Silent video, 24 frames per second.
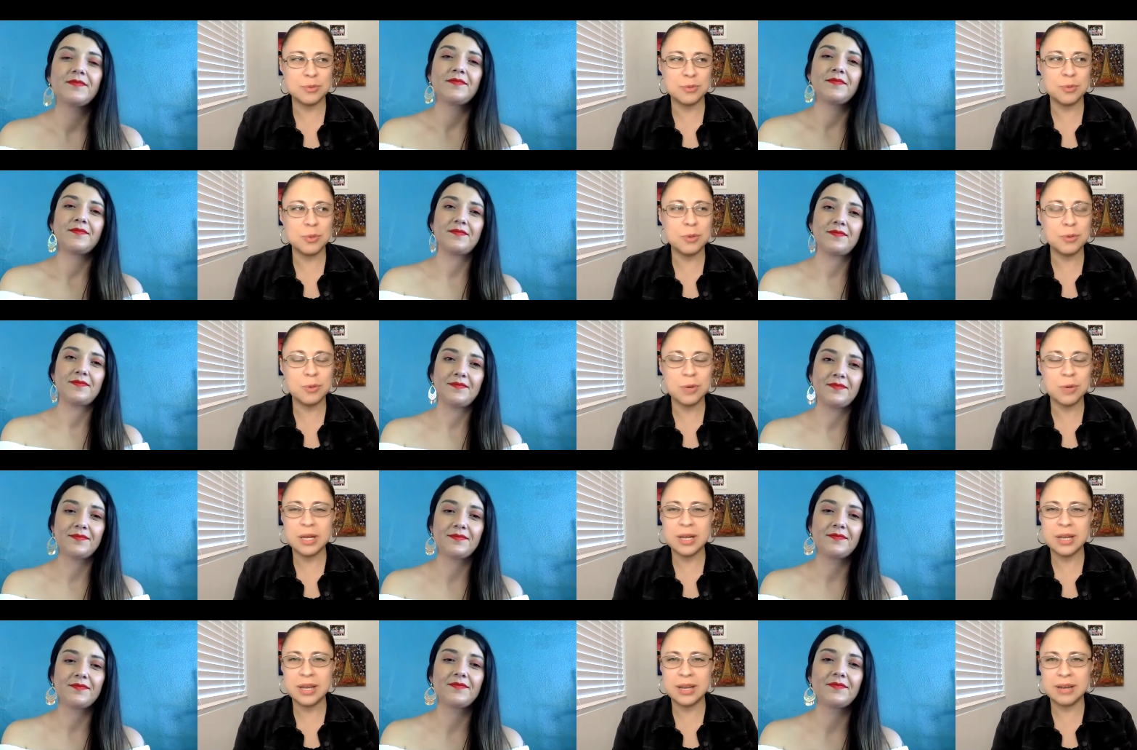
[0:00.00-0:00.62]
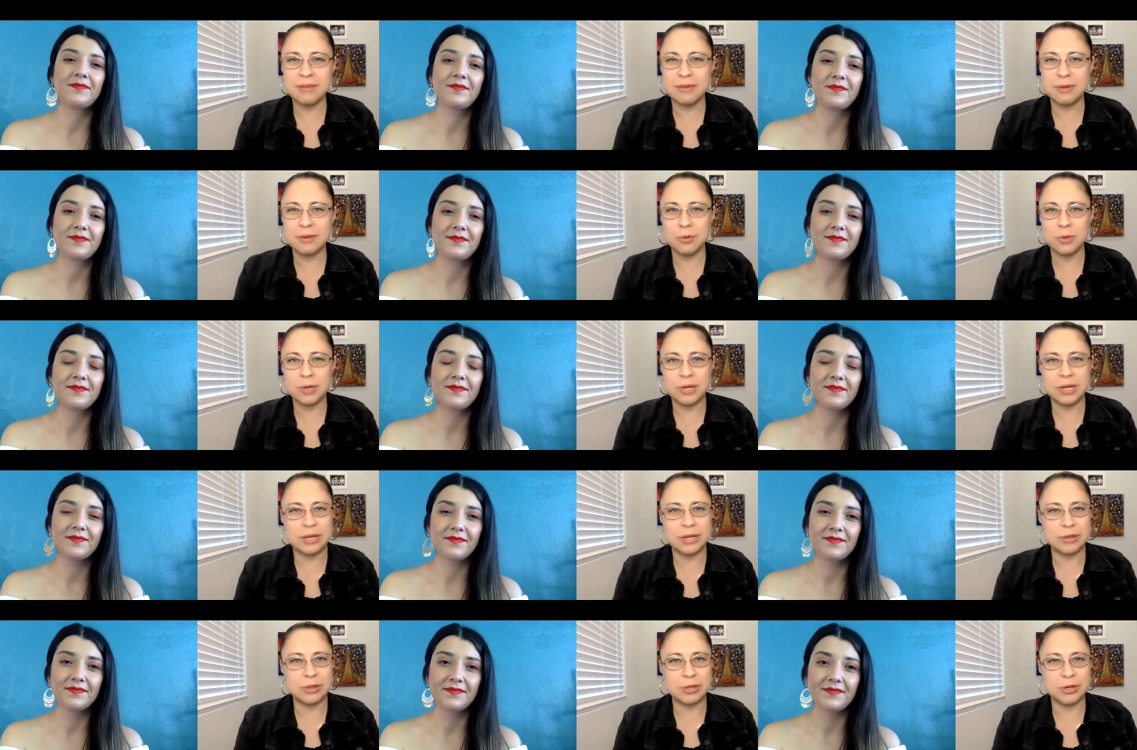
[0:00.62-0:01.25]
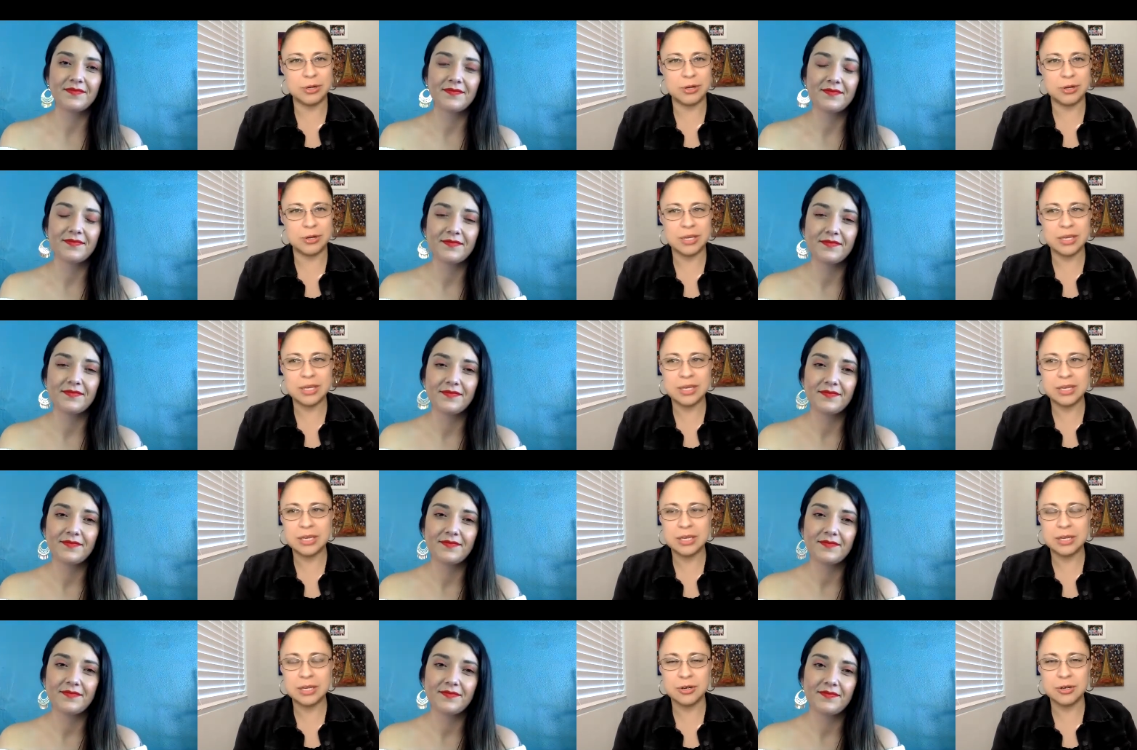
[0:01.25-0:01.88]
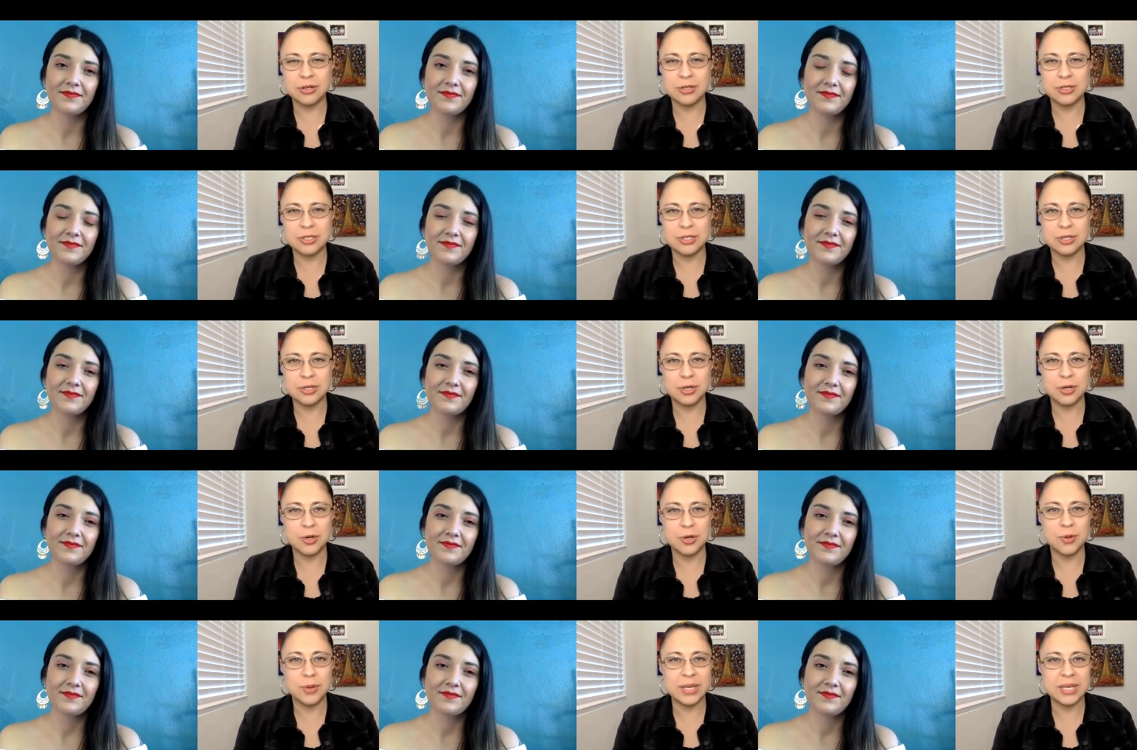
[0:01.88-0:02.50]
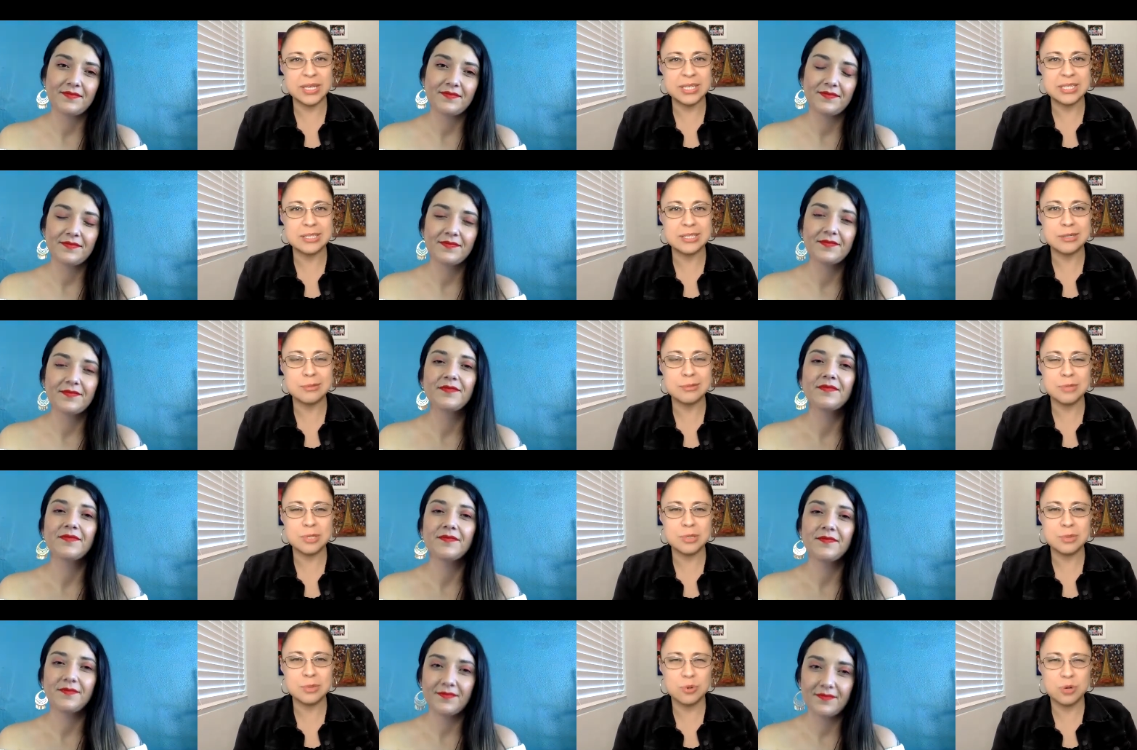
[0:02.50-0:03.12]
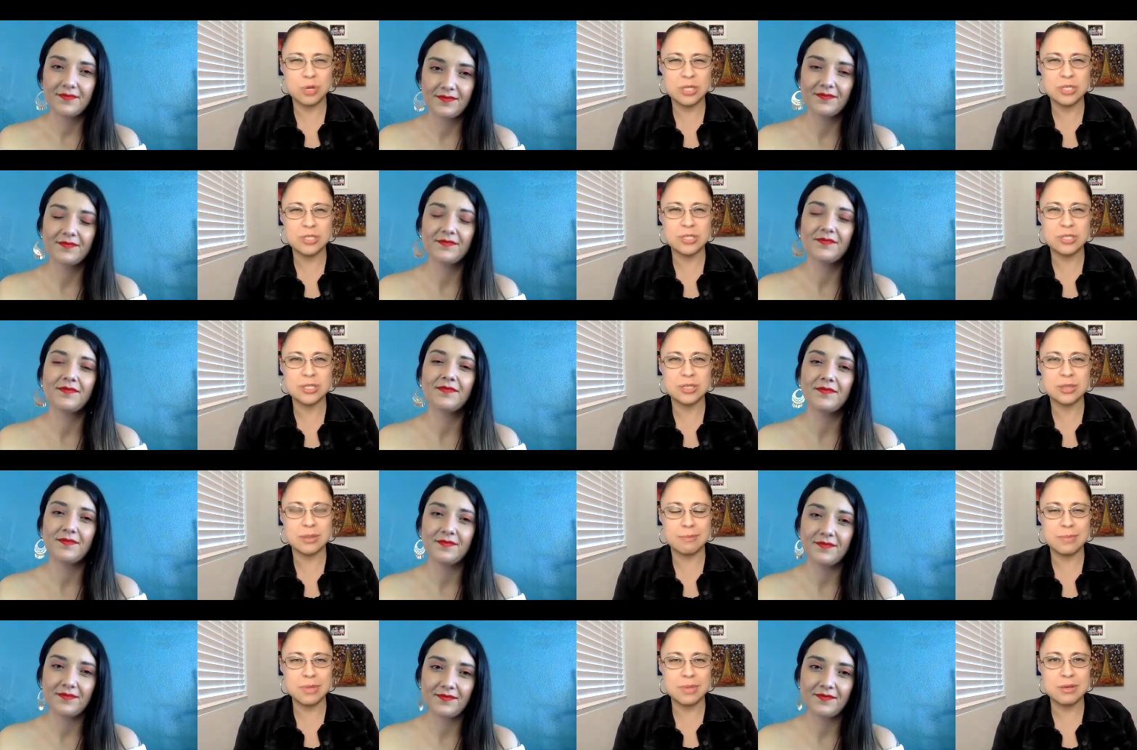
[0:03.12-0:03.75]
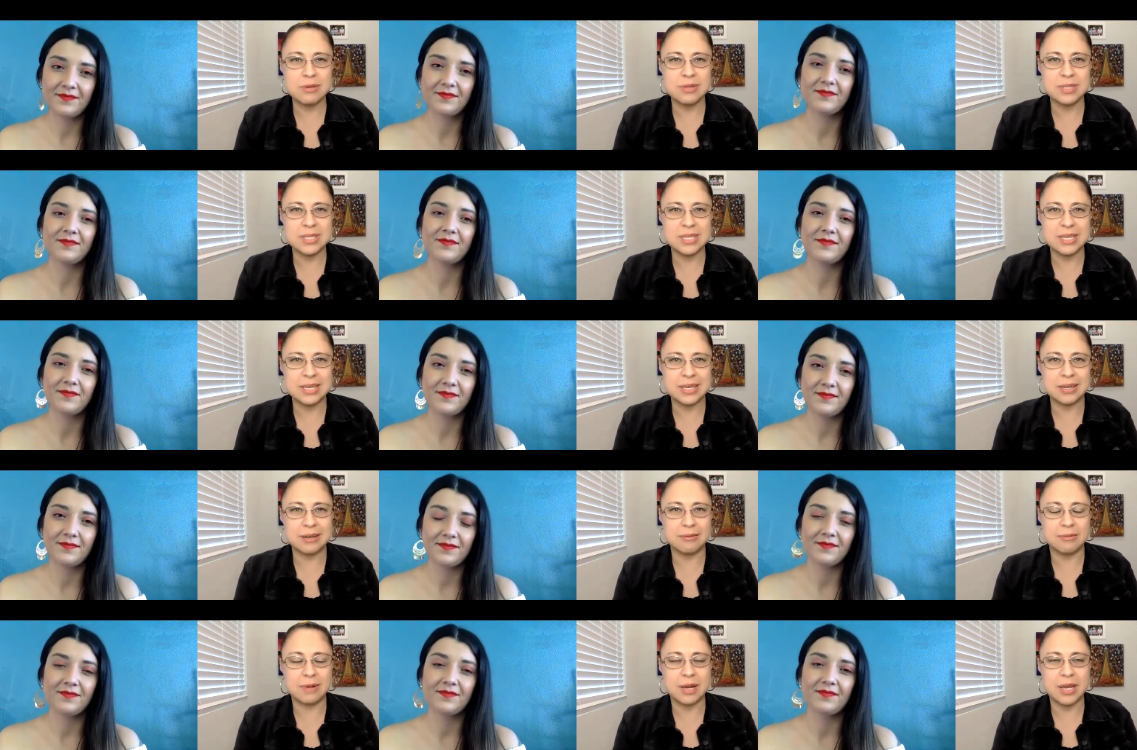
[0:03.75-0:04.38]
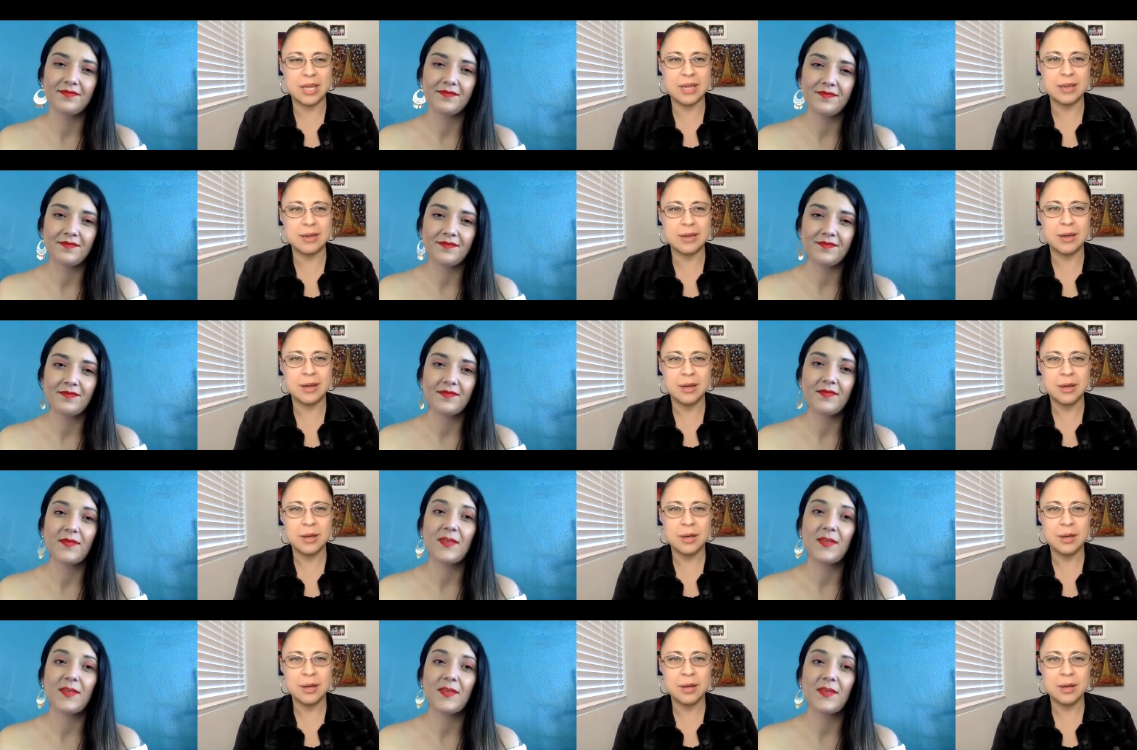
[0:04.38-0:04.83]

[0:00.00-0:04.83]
Speaker 1: we want everyone out there to hear and to know like it's so much more than just the music, right?